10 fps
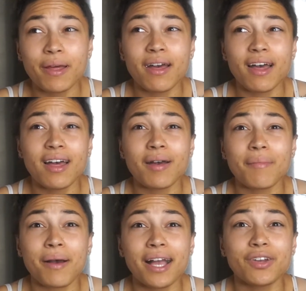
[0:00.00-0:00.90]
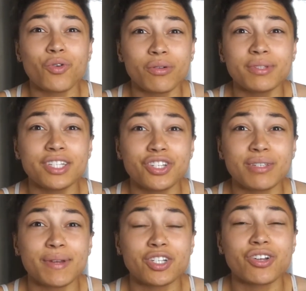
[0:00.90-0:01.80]
I normally just
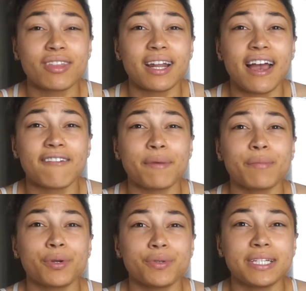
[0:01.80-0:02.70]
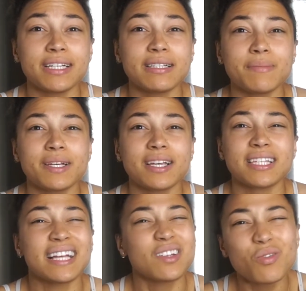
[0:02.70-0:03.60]
make sure that I have my proteins because
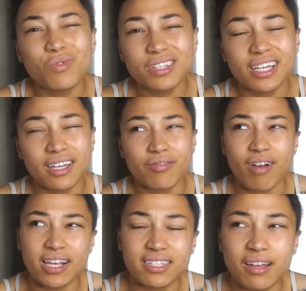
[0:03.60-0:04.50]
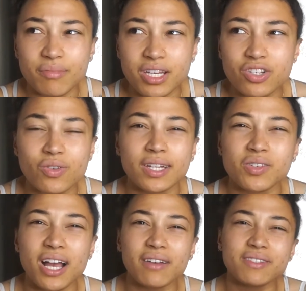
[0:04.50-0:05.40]
I don't really eat rice that much, so I don't
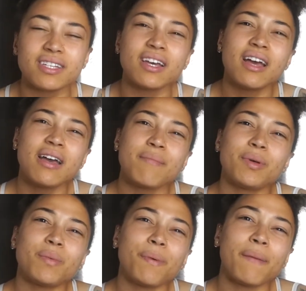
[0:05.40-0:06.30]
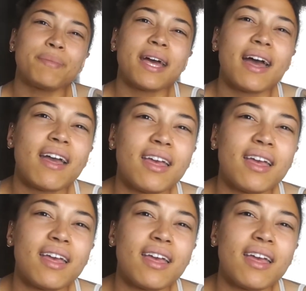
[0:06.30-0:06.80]
have to meal prep that.